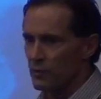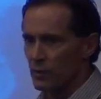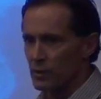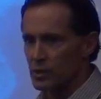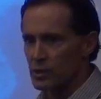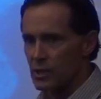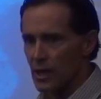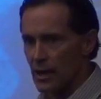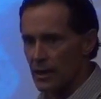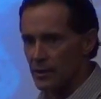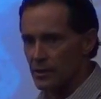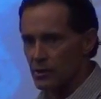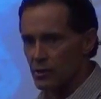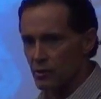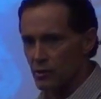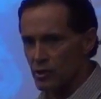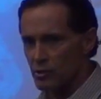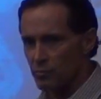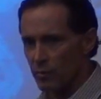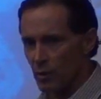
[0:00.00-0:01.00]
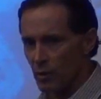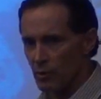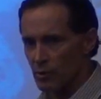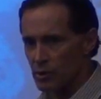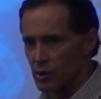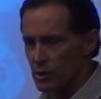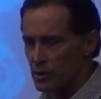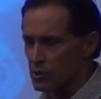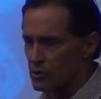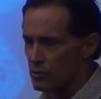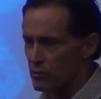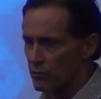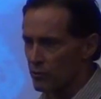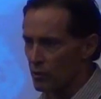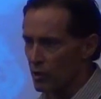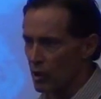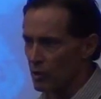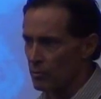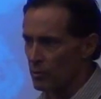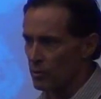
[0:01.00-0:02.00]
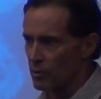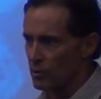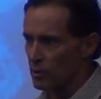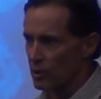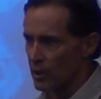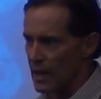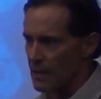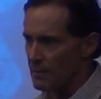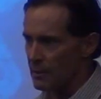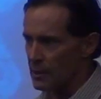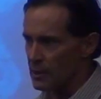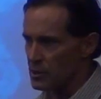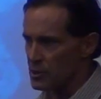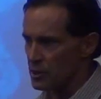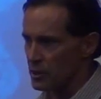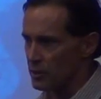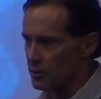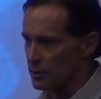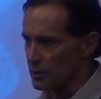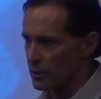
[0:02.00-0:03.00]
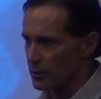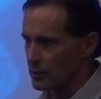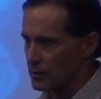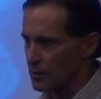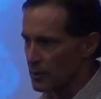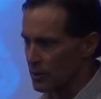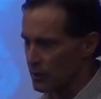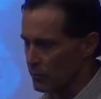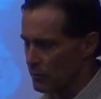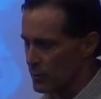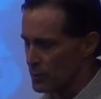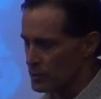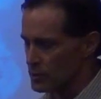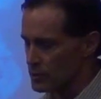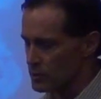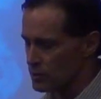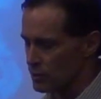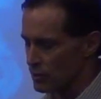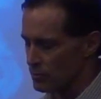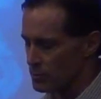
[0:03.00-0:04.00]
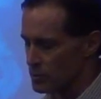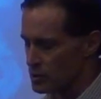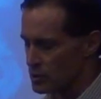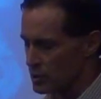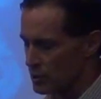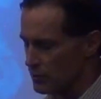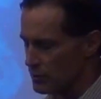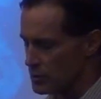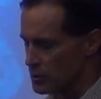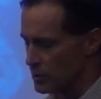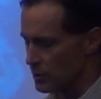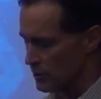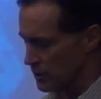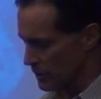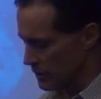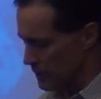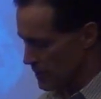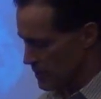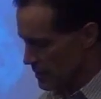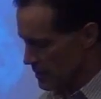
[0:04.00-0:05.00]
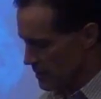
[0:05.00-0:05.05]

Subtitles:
of our site is to expose the issue of global climate engineering, otherwise termed as geoengineering.